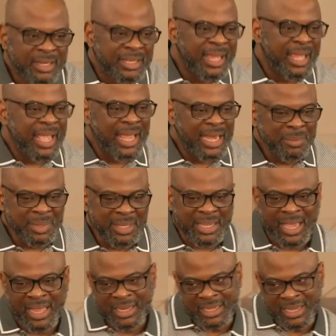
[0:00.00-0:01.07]
the enemy
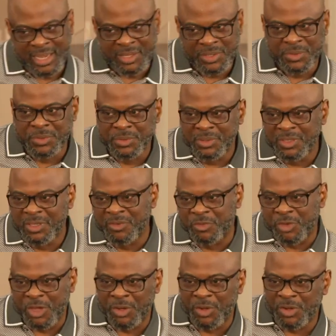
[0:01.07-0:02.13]
can get you if
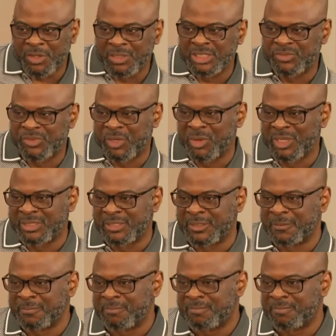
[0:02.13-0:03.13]
you are not on his frequency?